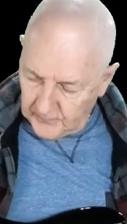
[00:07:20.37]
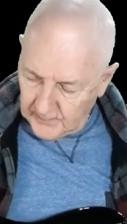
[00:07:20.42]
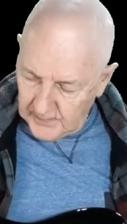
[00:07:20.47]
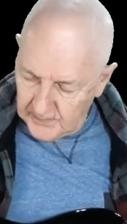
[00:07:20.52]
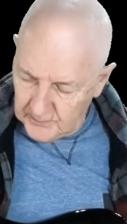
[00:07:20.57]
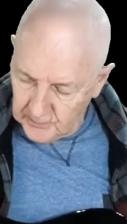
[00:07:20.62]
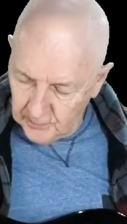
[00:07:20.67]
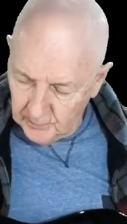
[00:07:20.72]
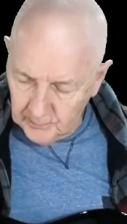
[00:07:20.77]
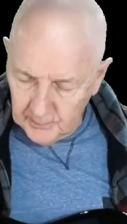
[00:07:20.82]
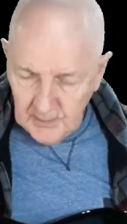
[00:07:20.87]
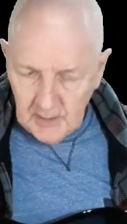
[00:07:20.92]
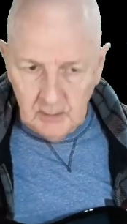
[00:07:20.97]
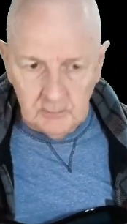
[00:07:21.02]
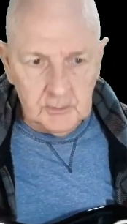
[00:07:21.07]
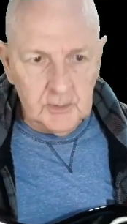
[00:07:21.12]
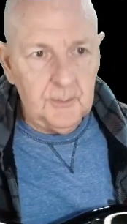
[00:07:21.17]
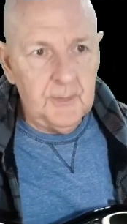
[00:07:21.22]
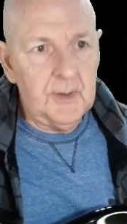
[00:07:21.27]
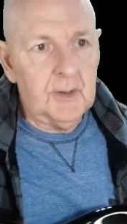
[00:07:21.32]
this turned
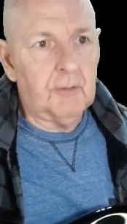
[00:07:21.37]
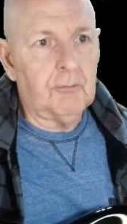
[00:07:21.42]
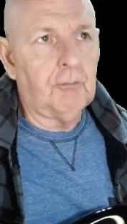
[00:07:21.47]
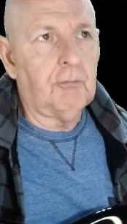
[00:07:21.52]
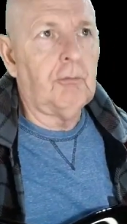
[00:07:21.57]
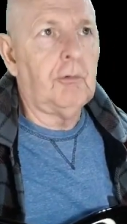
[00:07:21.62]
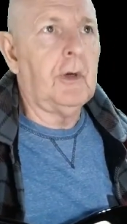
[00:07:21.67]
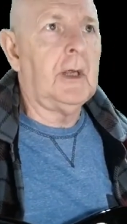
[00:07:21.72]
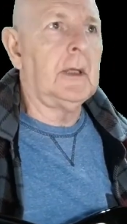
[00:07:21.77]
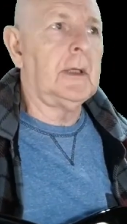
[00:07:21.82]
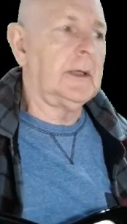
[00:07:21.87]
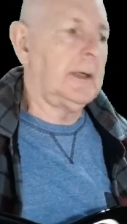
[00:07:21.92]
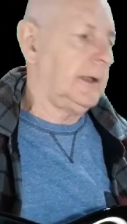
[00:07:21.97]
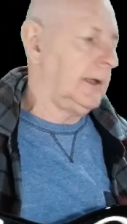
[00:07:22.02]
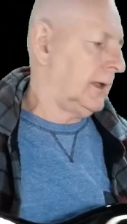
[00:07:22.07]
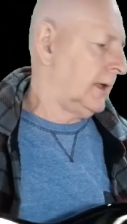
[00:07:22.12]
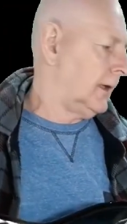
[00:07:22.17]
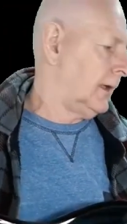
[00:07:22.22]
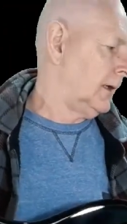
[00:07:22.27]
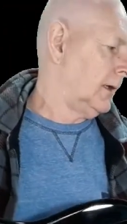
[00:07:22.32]
out to be a really